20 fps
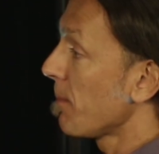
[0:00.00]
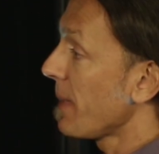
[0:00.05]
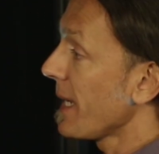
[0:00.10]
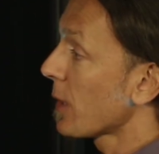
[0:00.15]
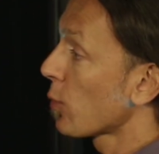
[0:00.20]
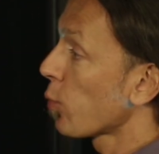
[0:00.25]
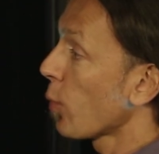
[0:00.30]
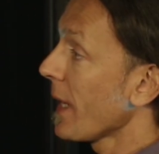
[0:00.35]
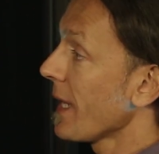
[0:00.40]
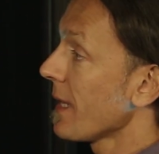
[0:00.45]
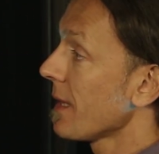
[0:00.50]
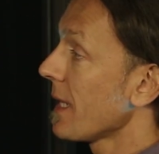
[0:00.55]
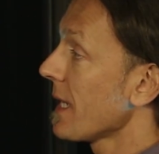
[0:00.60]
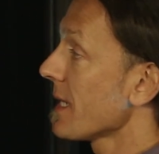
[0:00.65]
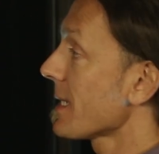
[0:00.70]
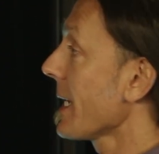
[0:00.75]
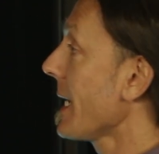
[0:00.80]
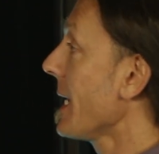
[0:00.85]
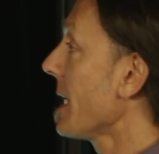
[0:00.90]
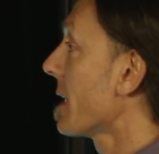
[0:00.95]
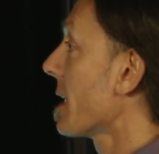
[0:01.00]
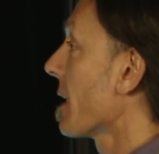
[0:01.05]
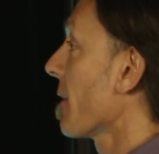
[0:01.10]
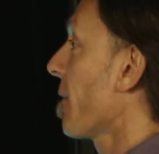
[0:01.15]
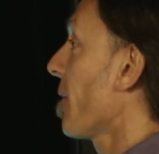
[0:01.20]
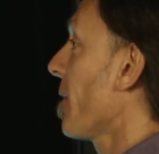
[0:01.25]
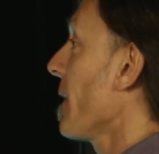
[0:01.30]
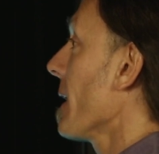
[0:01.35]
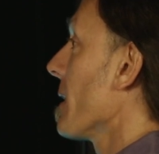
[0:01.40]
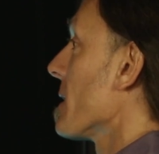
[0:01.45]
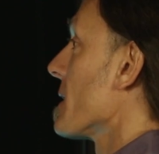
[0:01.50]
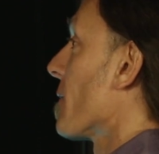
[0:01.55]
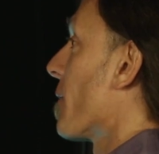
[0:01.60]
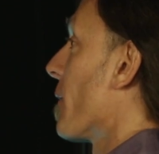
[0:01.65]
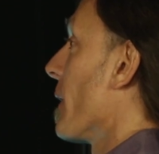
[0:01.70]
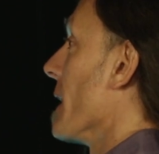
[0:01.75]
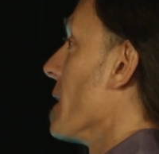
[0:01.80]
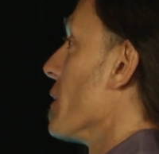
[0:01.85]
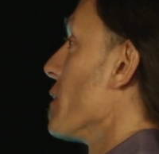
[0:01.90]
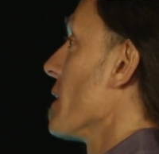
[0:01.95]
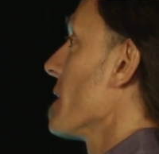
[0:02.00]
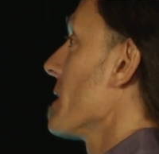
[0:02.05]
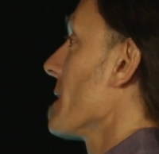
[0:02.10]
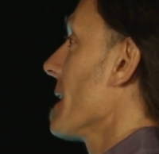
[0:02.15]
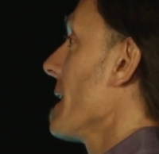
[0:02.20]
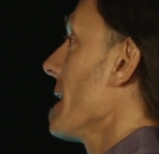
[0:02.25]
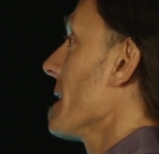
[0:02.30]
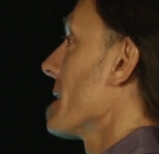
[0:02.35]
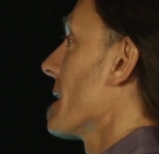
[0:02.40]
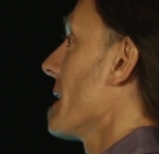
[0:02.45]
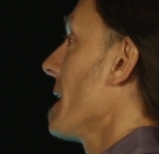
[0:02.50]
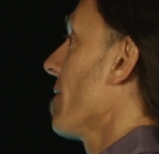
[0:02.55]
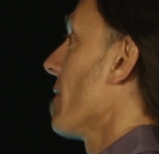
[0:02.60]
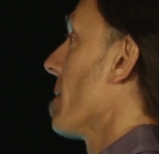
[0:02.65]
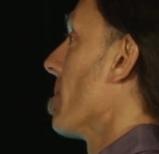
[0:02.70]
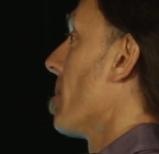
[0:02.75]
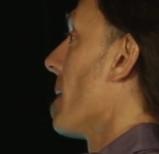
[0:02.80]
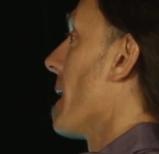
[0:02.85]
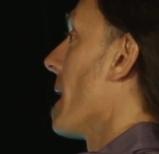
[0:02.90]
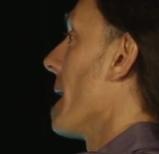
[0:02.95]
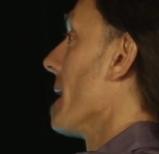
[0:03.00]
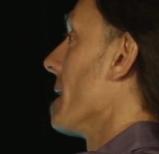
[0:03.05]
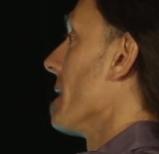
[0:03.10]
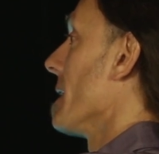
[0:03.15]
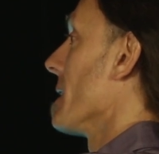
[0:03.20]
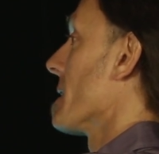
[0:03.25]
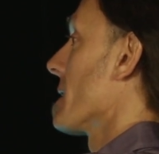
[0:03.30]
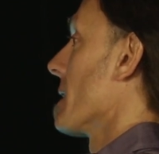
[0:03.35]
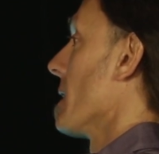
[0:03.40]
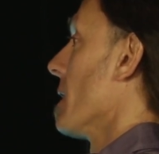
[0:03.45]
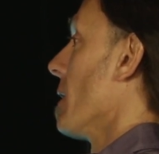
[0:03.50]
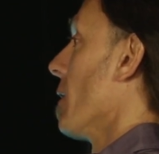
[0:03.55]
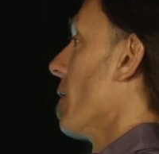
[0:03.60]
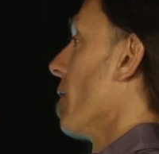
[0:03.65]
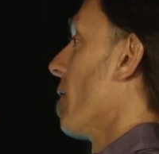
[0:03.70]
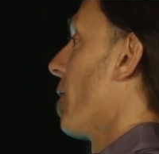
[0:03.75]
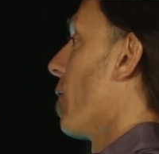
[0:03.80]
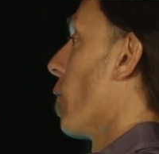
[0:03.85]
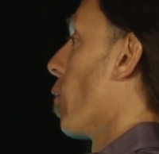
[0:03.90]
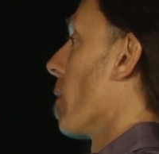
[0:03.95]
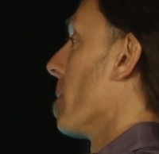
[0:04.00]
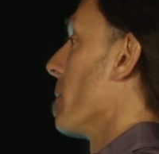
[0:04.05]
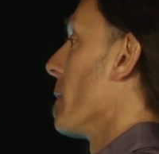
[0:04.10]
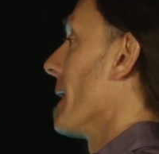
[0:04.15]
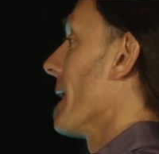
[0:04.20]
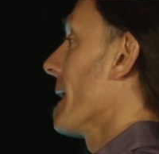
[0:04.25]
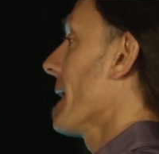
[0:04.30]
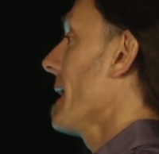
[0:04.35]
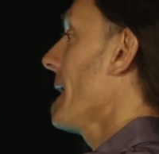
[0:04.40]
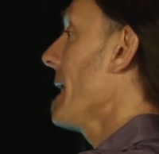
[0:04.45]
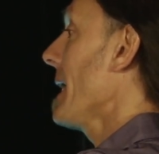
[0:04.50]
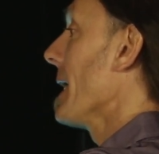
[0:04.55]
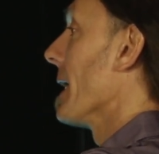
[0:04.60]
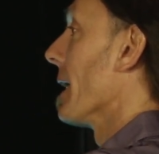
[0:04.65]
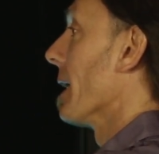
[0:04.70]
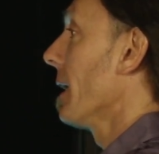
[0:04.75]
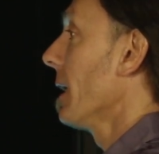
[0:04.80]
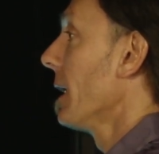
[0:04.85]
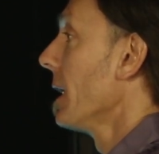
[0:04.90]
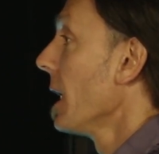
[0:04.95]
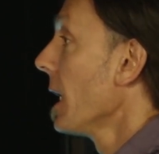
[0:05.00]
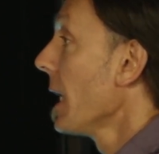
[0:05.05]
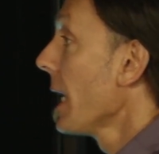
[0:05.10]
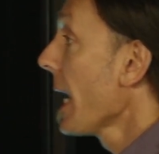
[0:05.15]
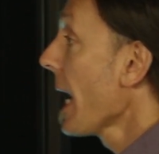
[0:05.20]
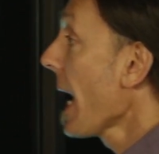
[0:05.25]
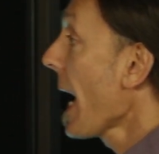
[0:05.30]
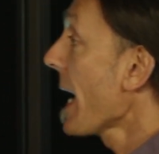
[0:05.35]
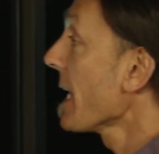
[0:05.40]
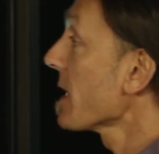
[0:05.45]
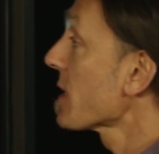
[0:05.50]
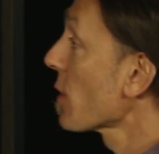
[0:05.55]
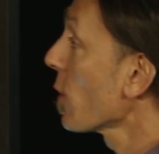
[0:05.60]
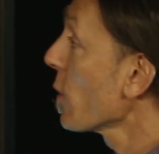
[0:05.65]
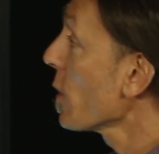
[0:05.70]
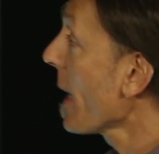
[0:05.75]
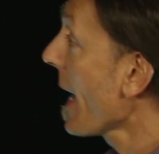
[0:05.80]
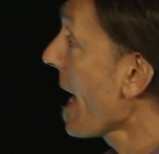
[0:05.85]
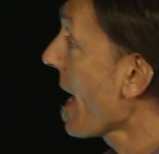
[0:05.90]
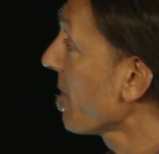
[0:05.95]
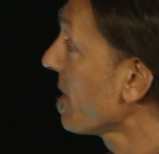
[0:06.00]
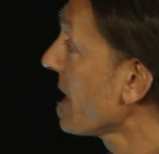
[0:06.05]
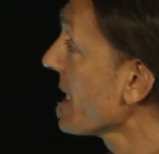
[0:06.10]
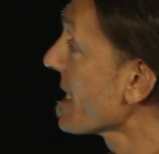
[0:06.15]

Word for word: between these interference fringes is given by this formula here, and so you have